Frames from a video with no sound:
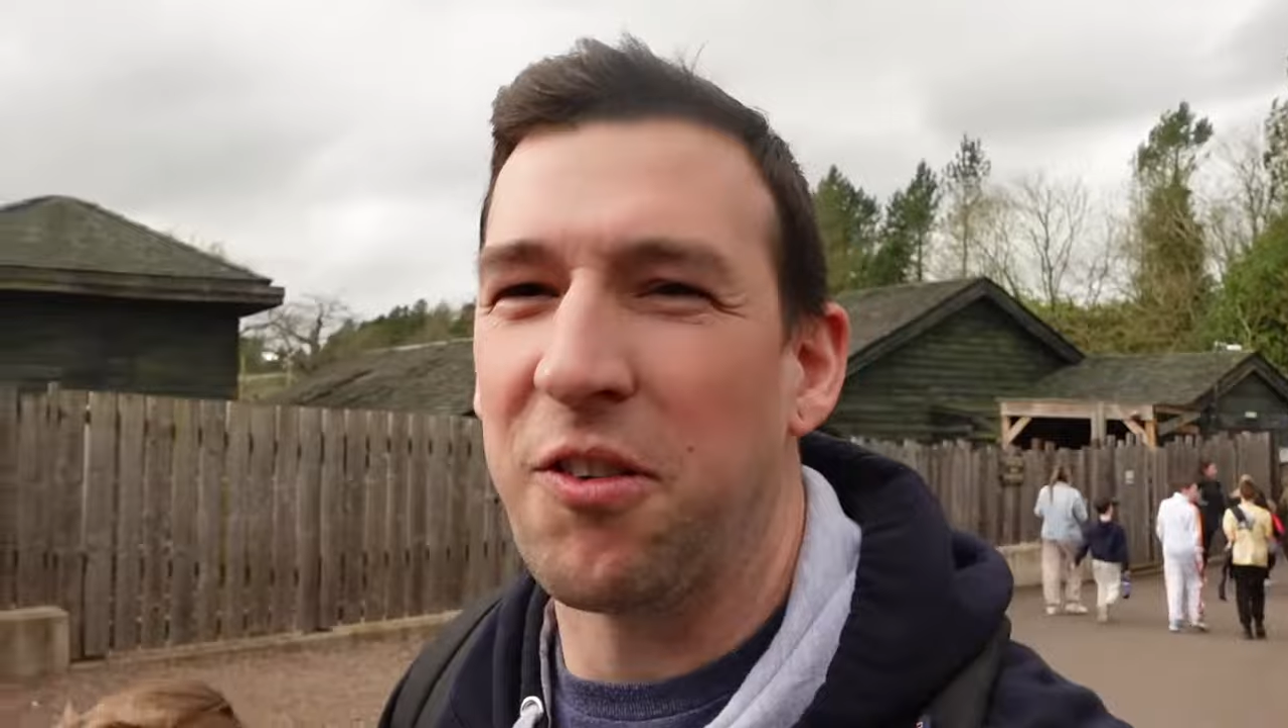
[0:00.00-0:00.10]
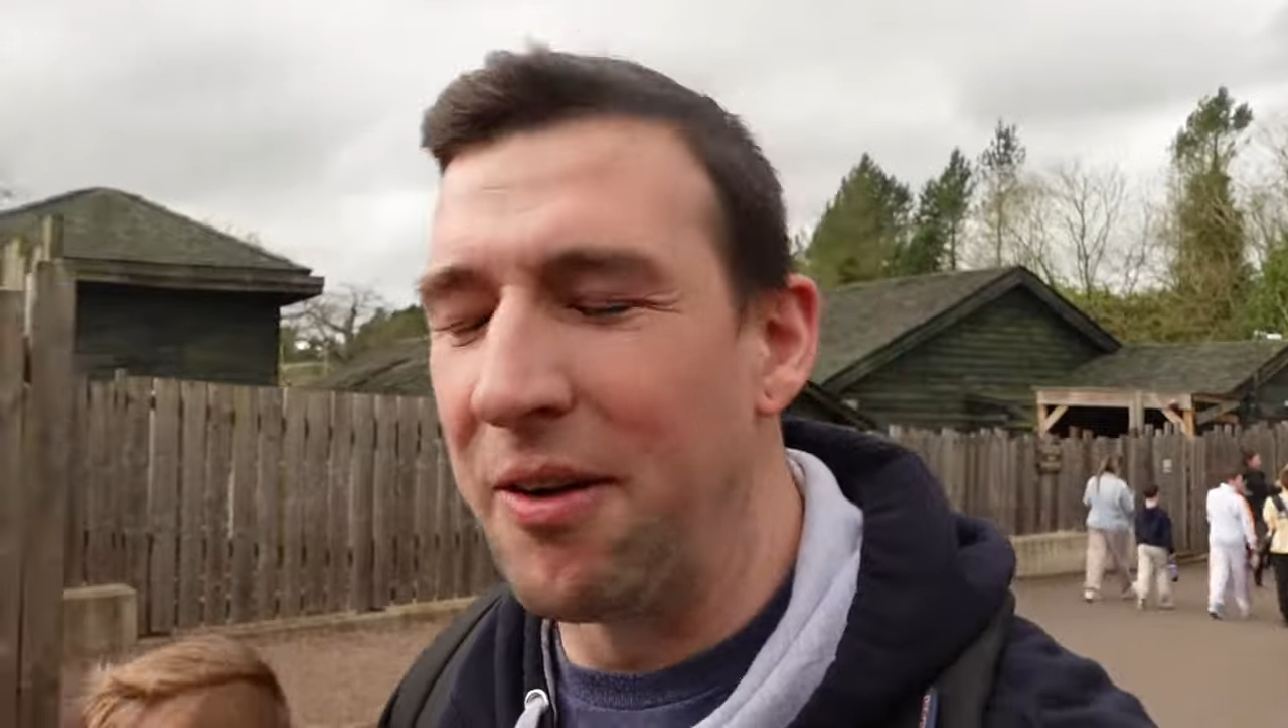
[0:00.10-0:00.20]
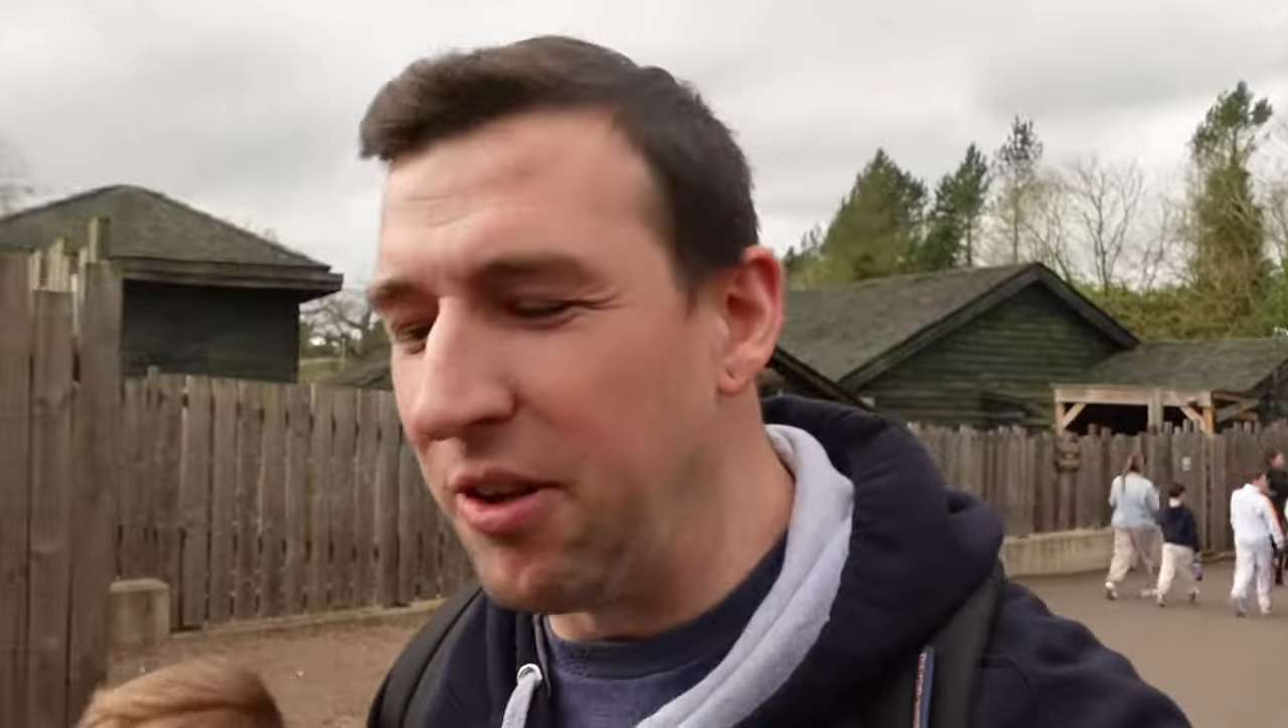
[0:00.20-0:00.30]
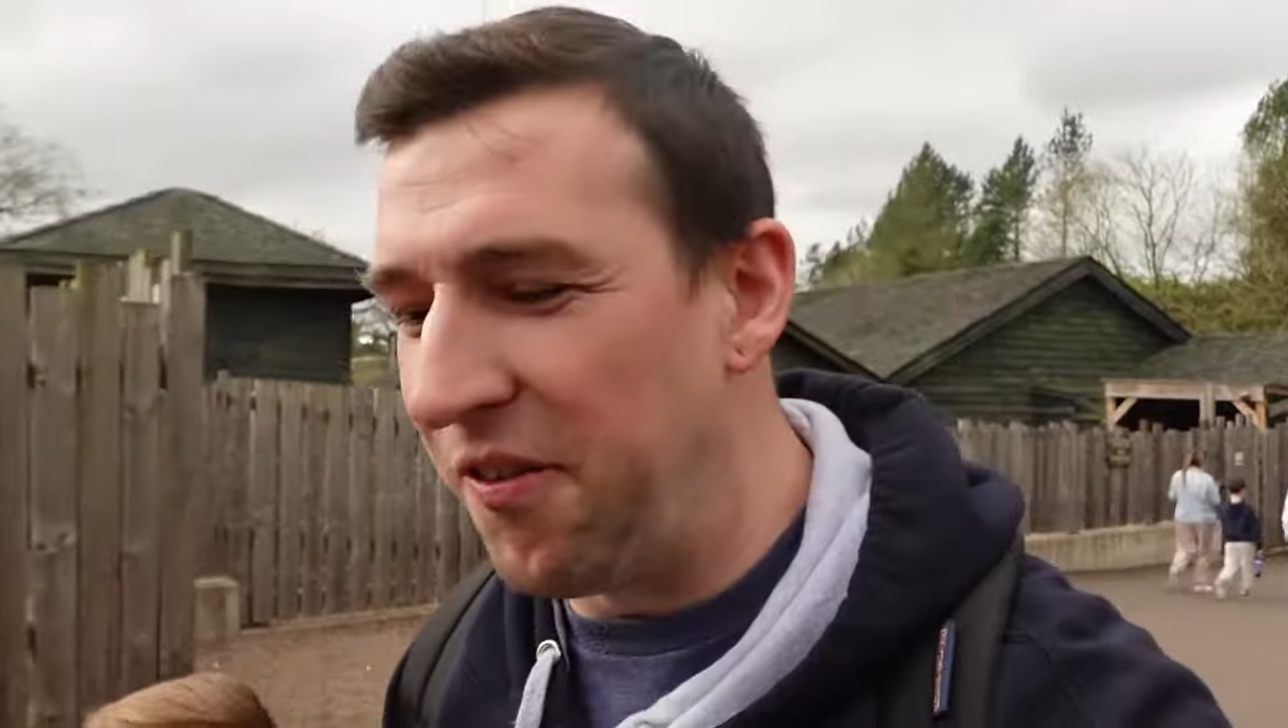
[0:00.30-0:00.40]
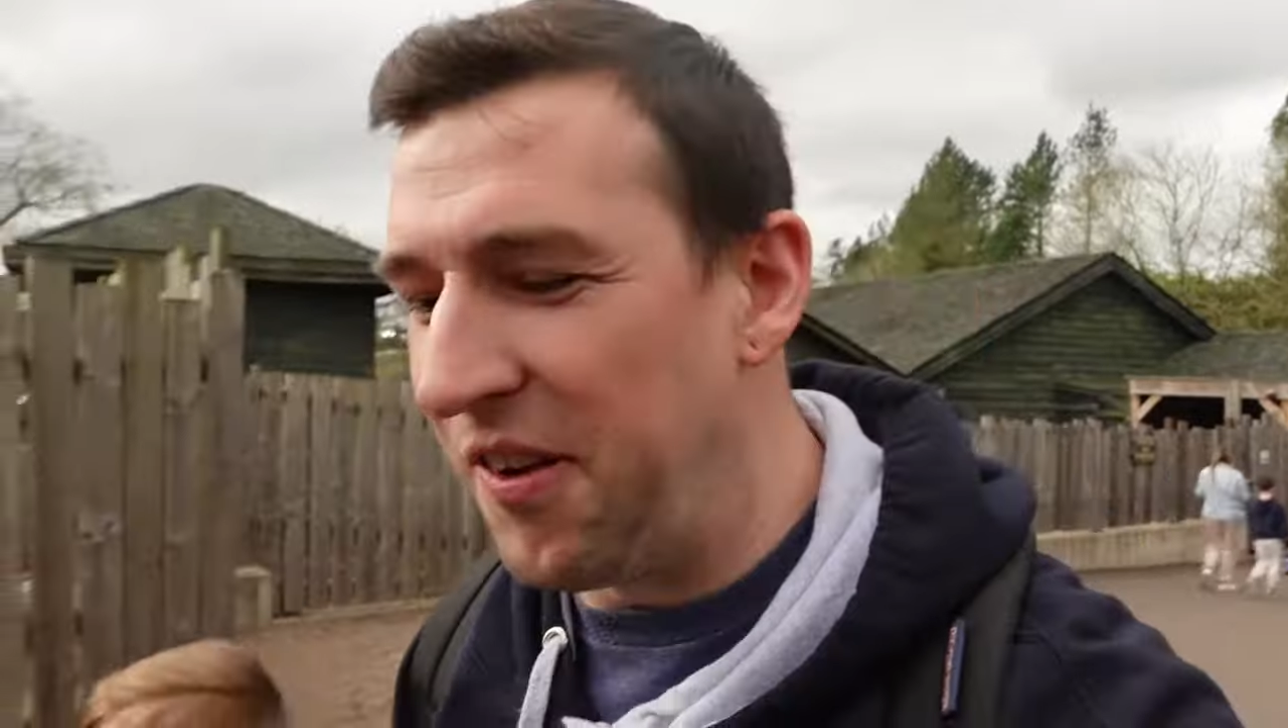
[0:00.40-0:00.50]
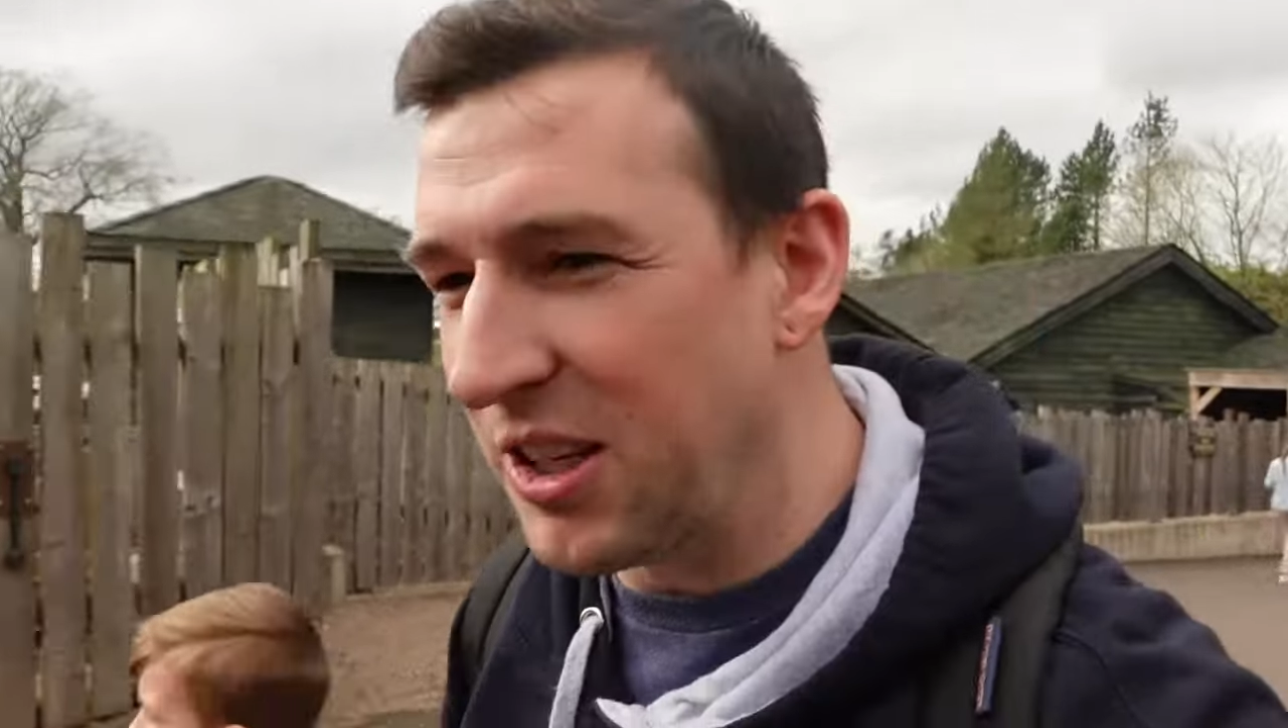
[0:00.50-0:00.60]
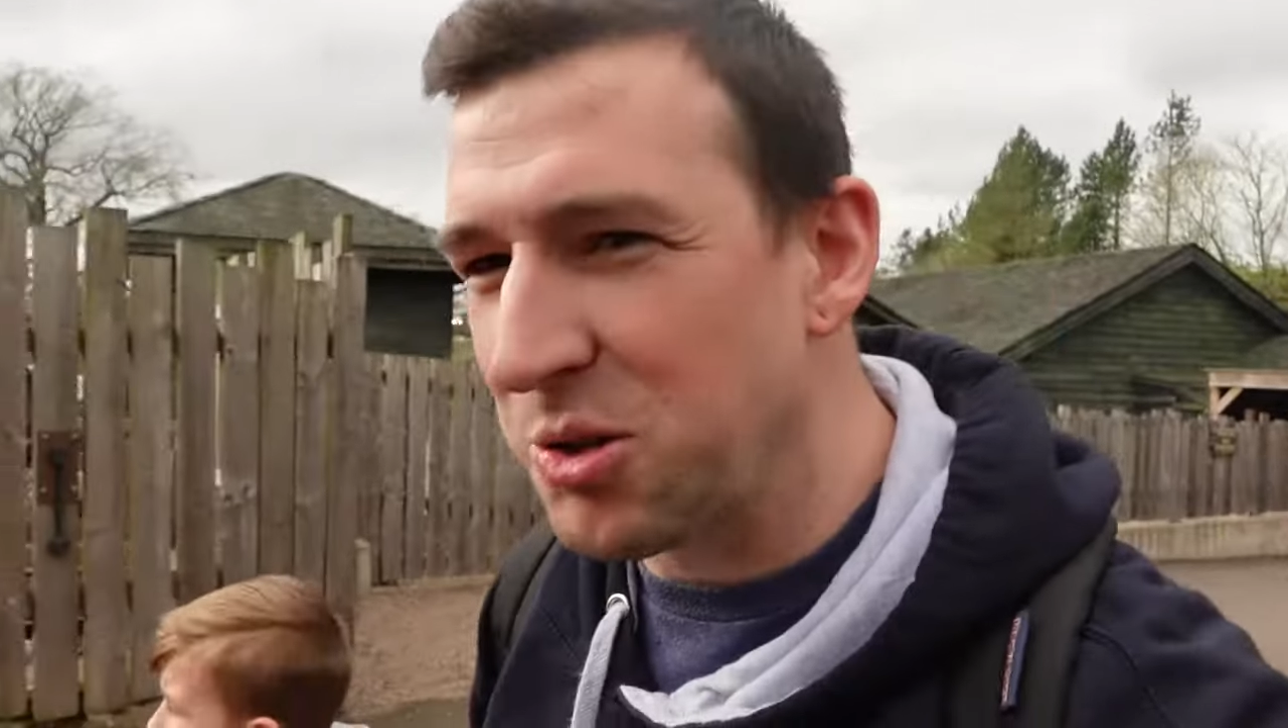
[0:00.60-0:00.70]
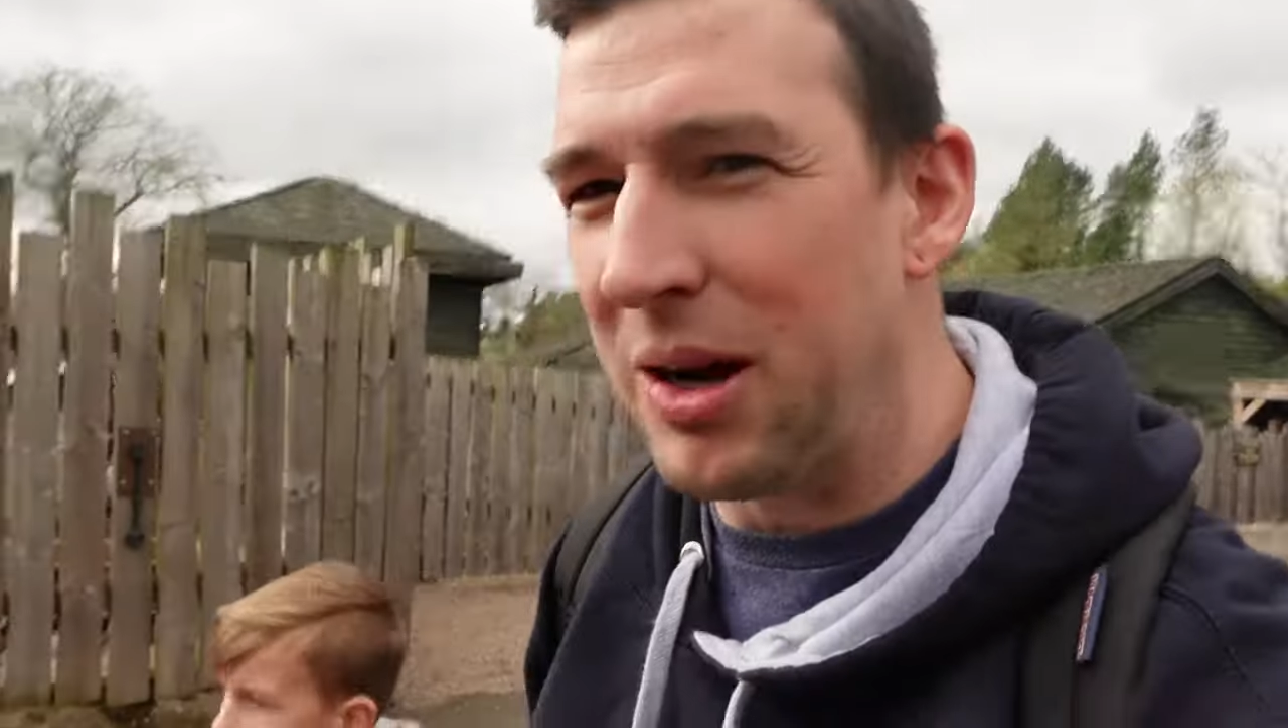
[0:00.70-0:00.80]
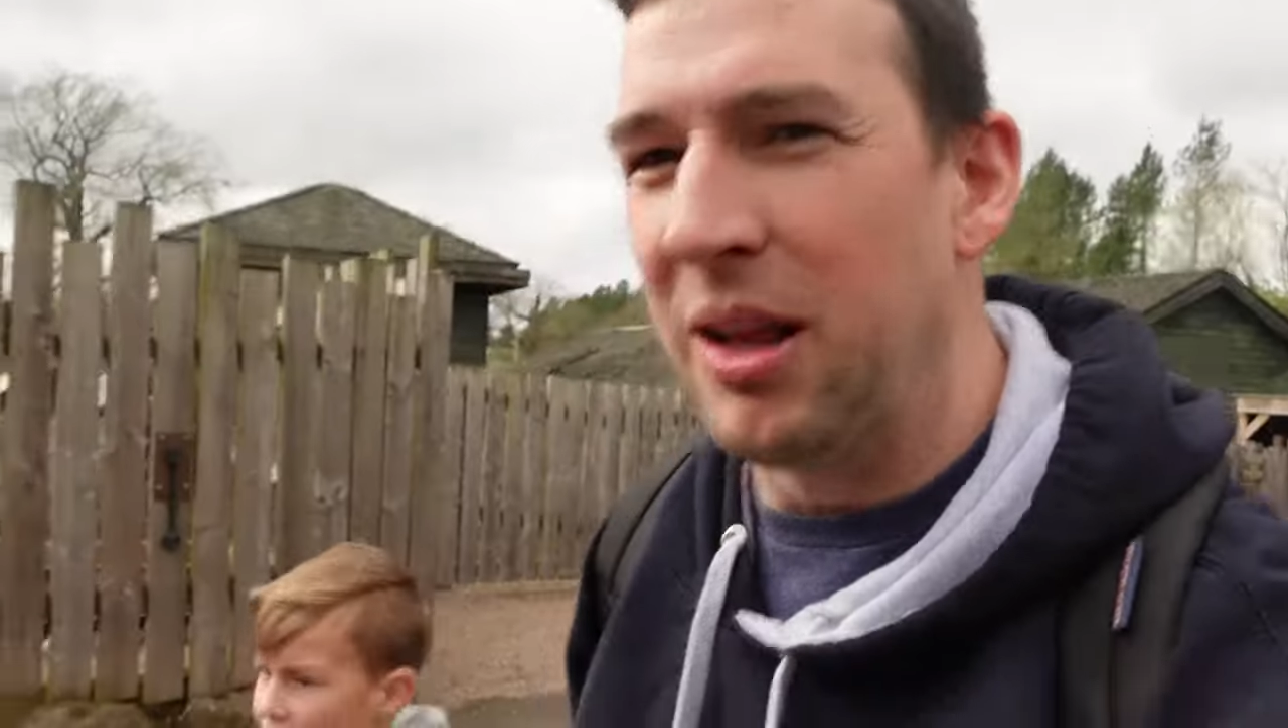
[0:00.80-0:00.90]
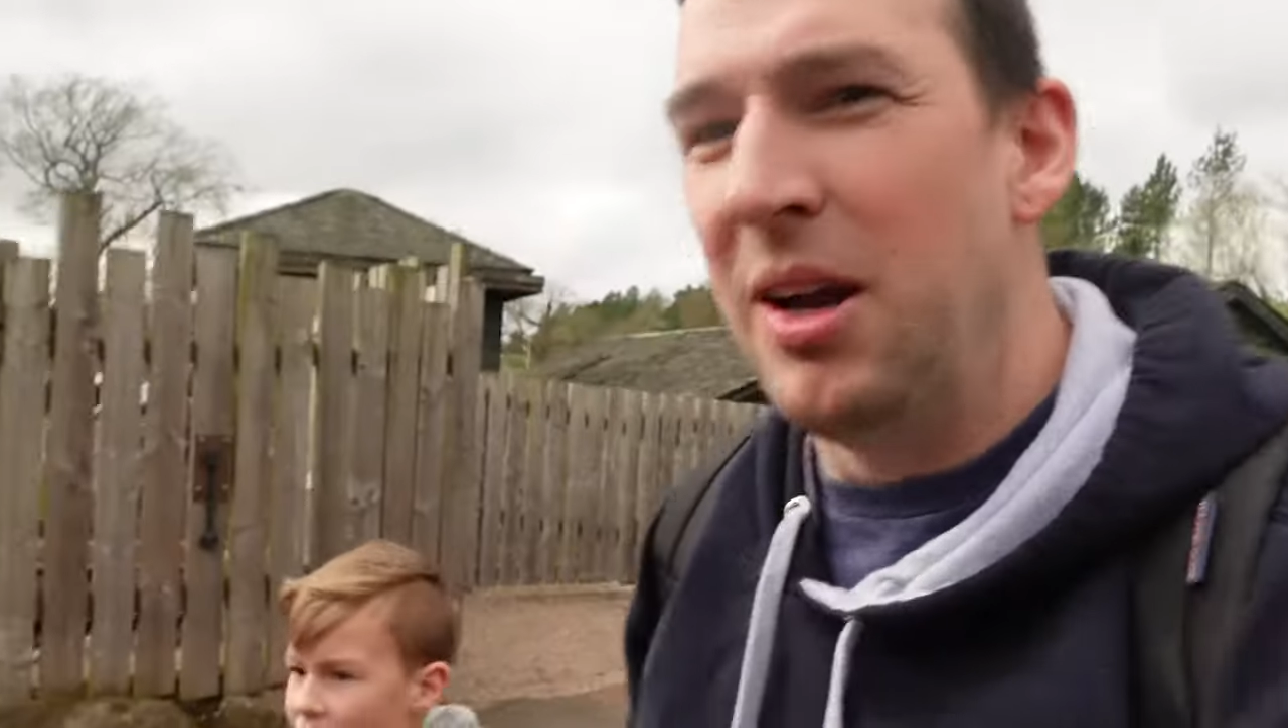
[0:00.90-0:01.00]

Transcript: level of feel as well.